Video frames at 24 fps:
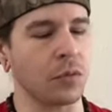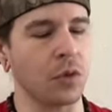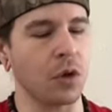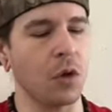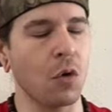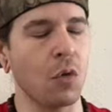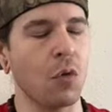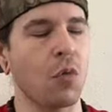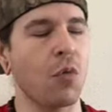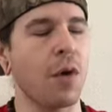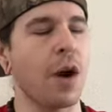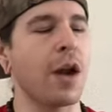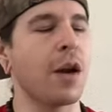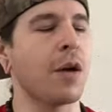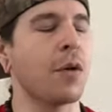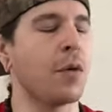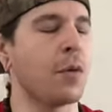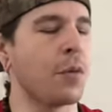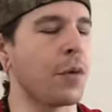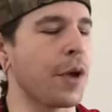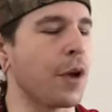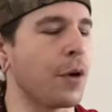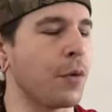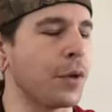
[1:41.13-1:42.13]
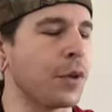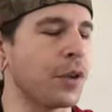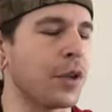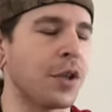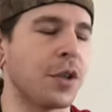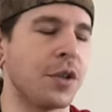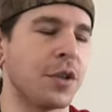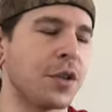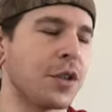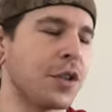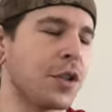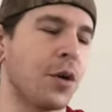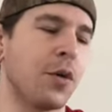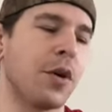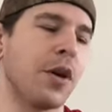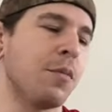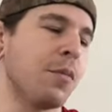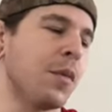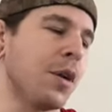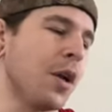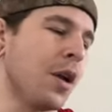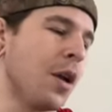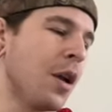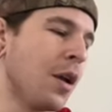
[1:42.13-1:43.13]
away, what they're showing
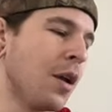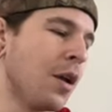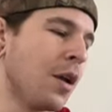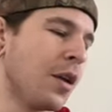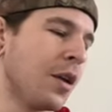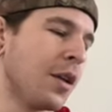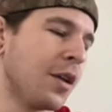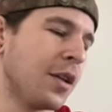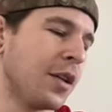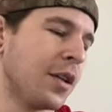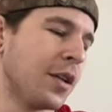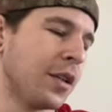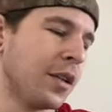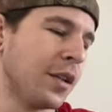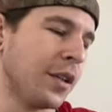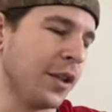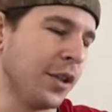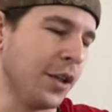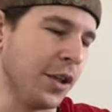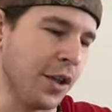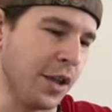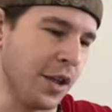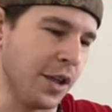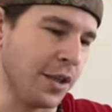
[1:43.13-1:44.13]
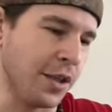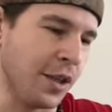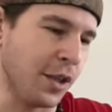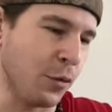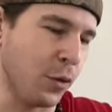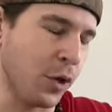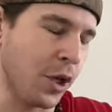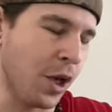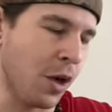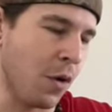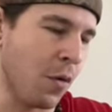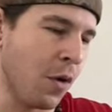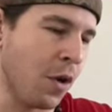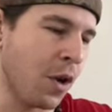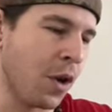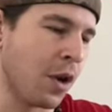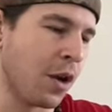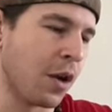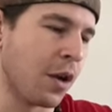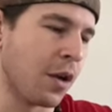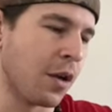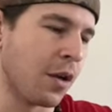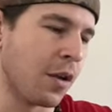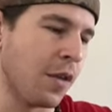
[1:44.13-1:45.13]
me. Goodness. Here we go.
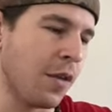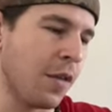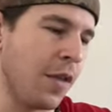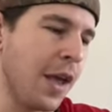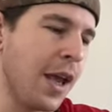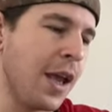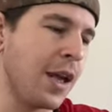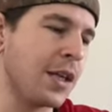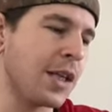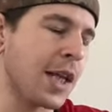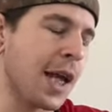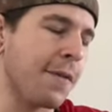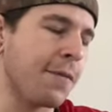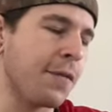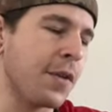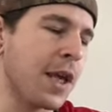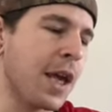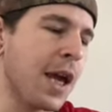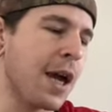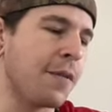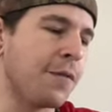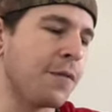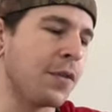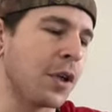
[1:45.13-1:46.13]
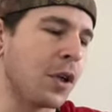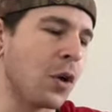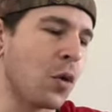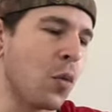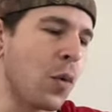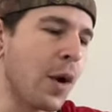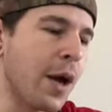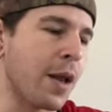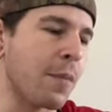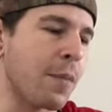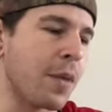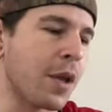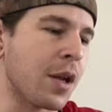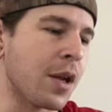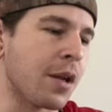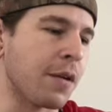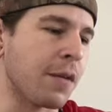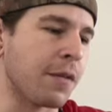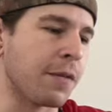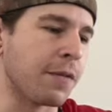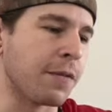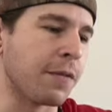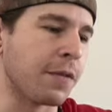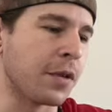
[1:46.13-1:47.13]
They definitely have quite a bit
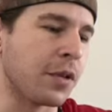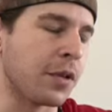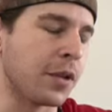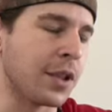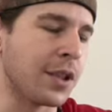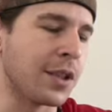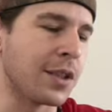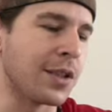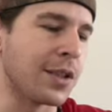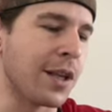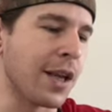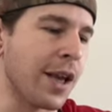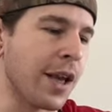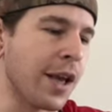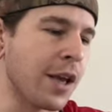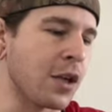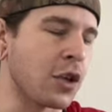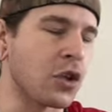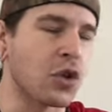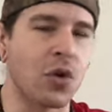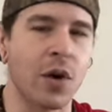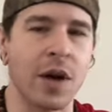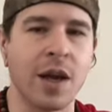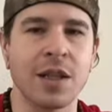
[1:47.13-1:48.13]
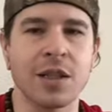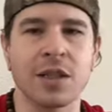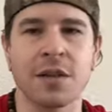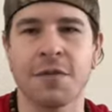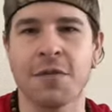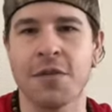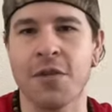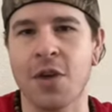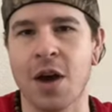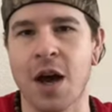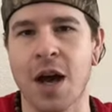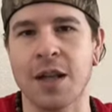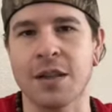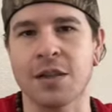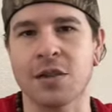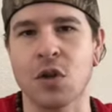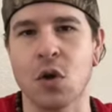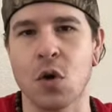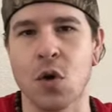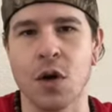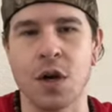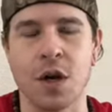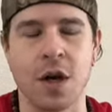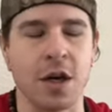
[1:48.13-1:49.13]
of, let's just say, trains of thoughts
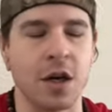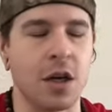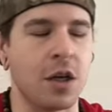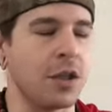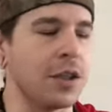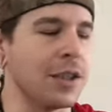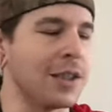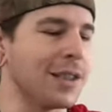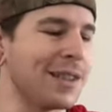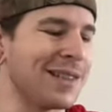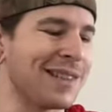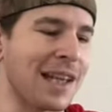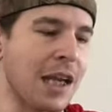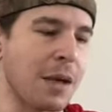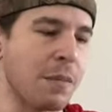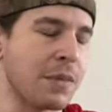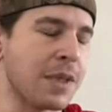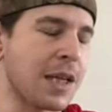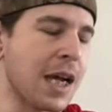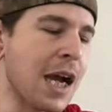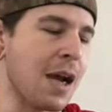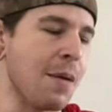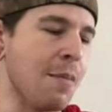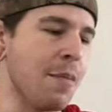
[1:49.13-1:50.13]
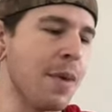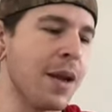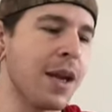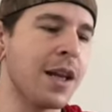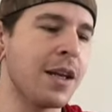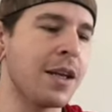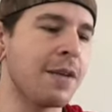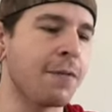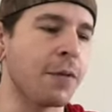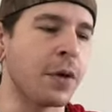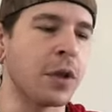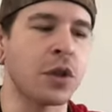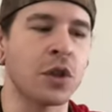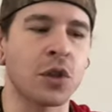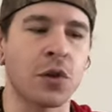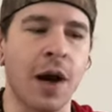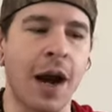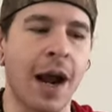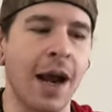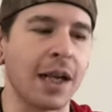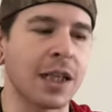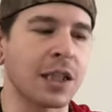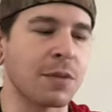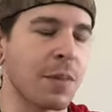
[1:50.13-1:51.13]
going on all at the same time. Many different
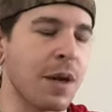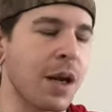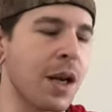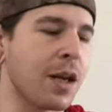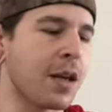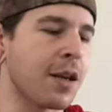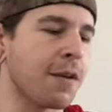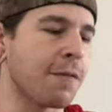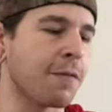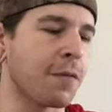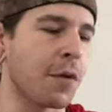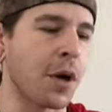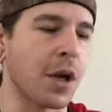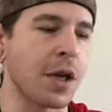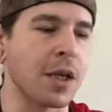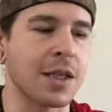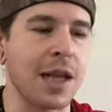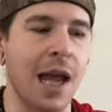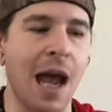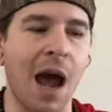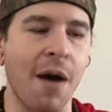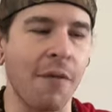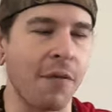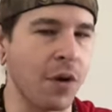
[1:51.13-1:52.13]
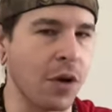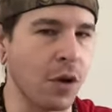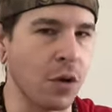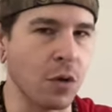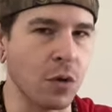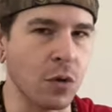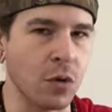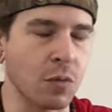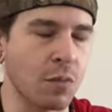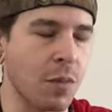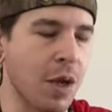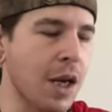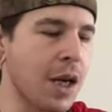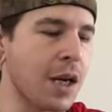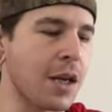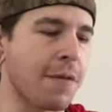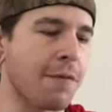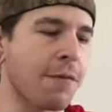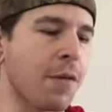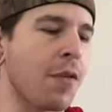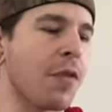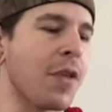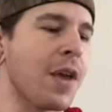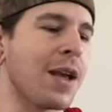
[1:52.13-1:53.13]
tracks, many different avenues, many
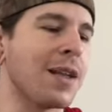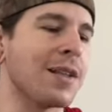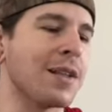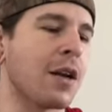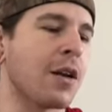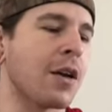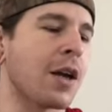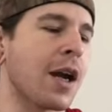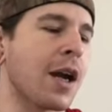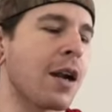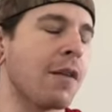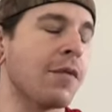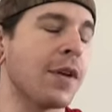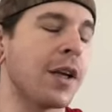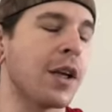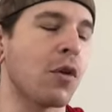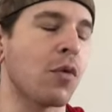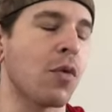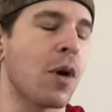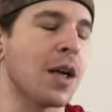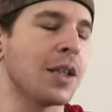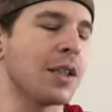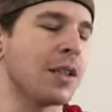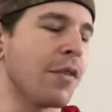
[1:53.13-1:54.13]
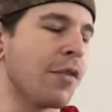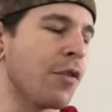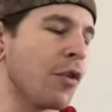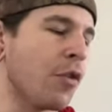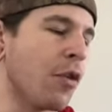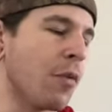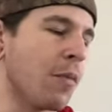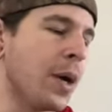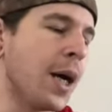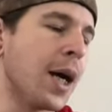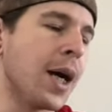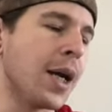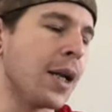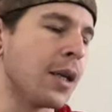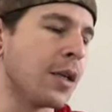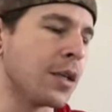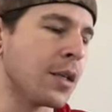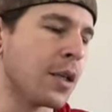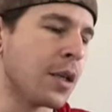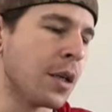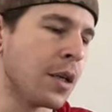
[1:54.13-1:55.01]
different things that are kind of like crossing through their mind.